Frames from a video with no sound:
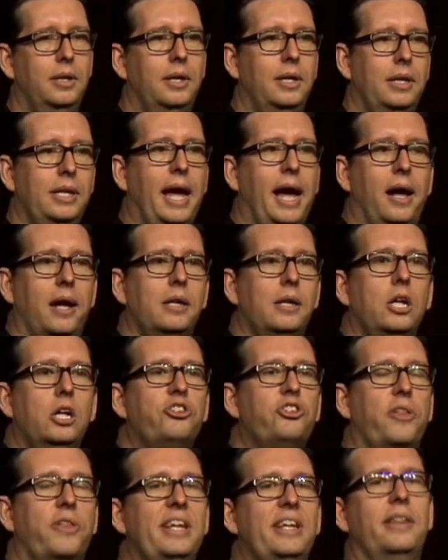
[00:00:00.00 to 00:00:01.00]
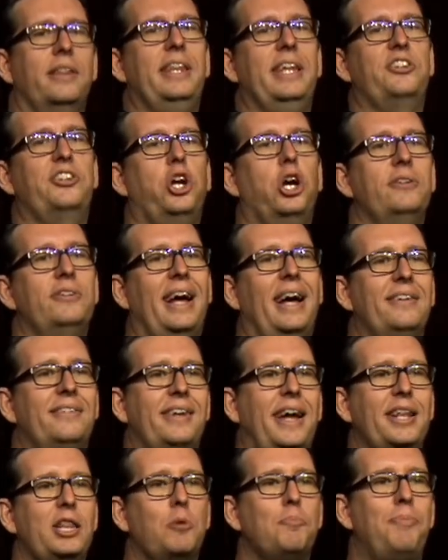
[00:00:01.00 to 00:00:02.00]
Yeah, so this goes
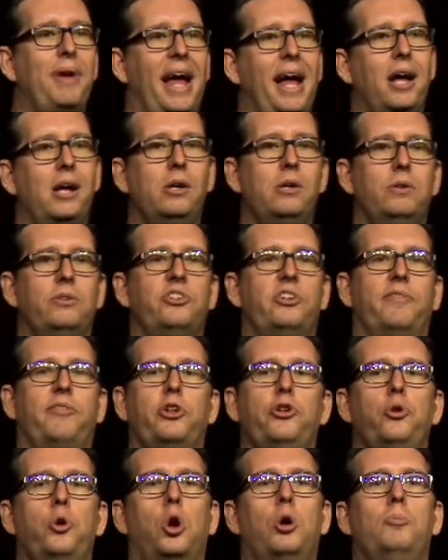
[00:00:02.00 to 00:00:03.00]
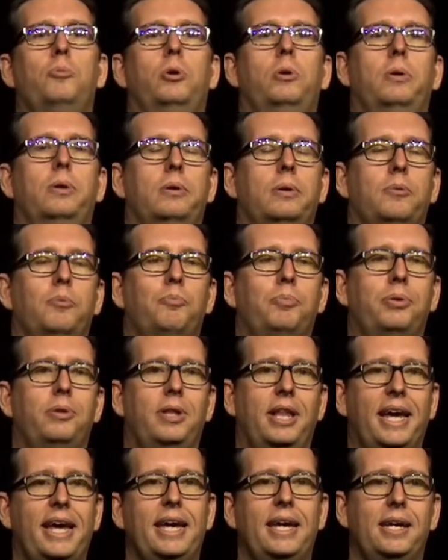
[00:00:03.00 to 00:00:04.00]
outside the bounds of the normal
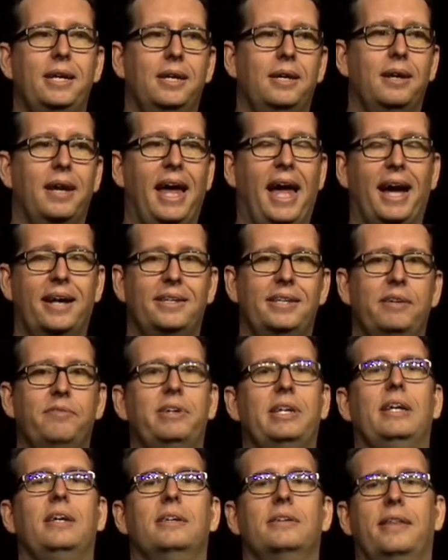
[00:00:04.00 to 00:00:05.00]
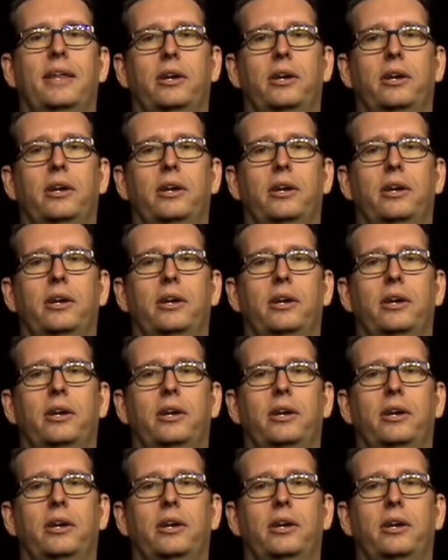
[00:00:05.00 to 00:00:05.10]
play activities that